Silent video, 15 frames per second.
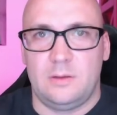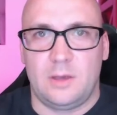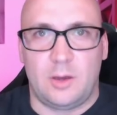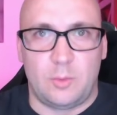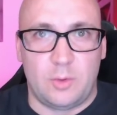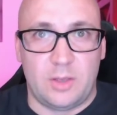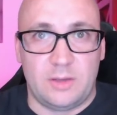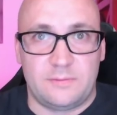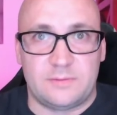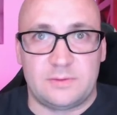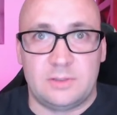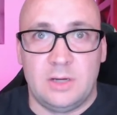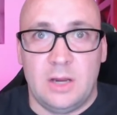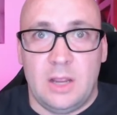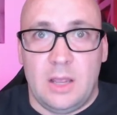
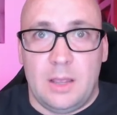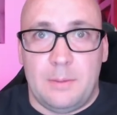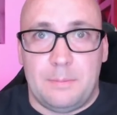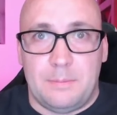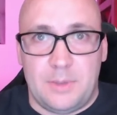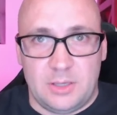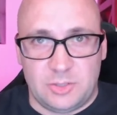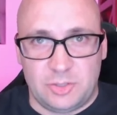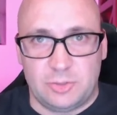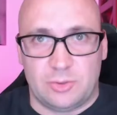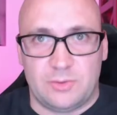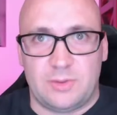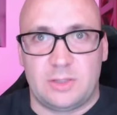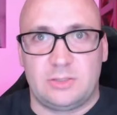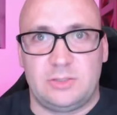However, make
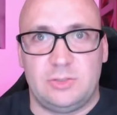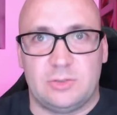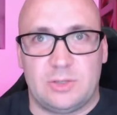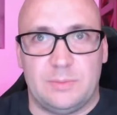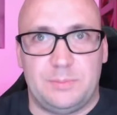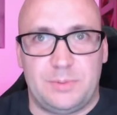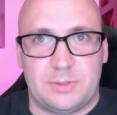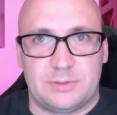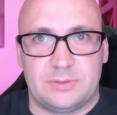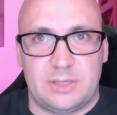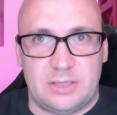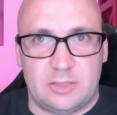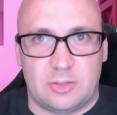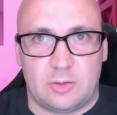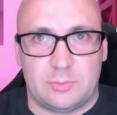sure that you compare
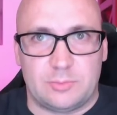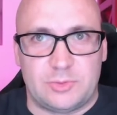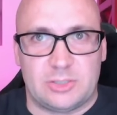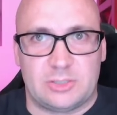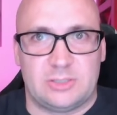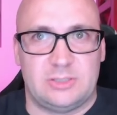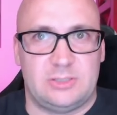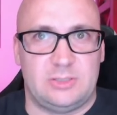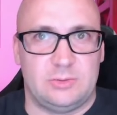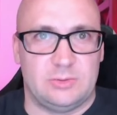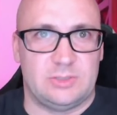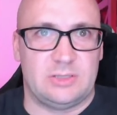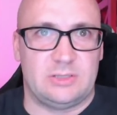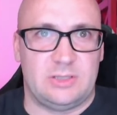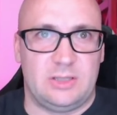data objects
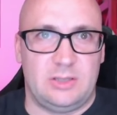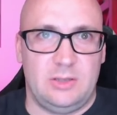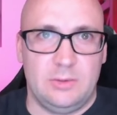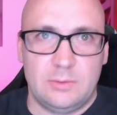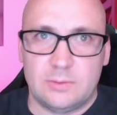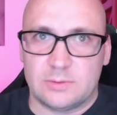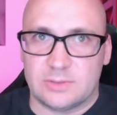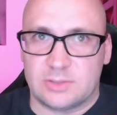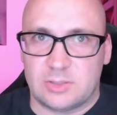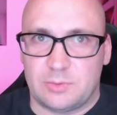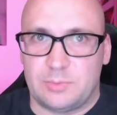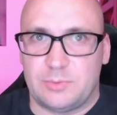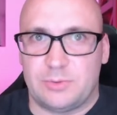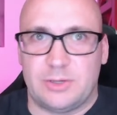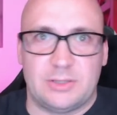using the equals
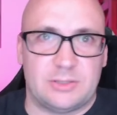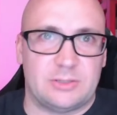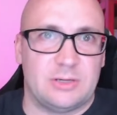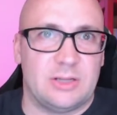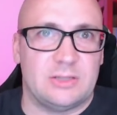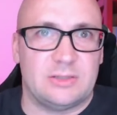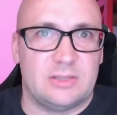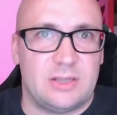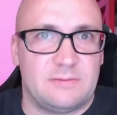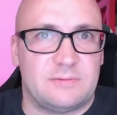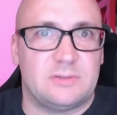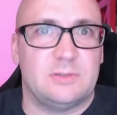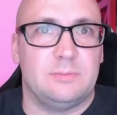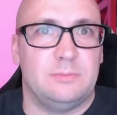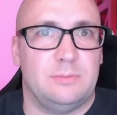operator and
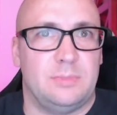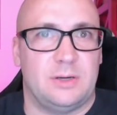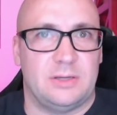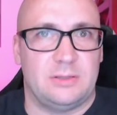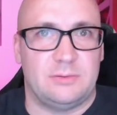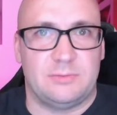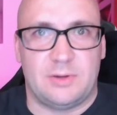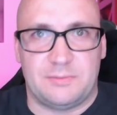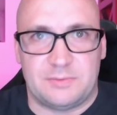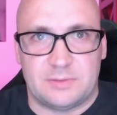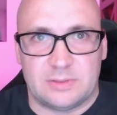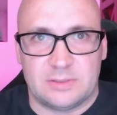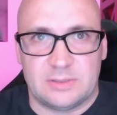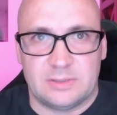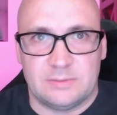never by
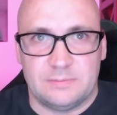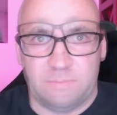reference.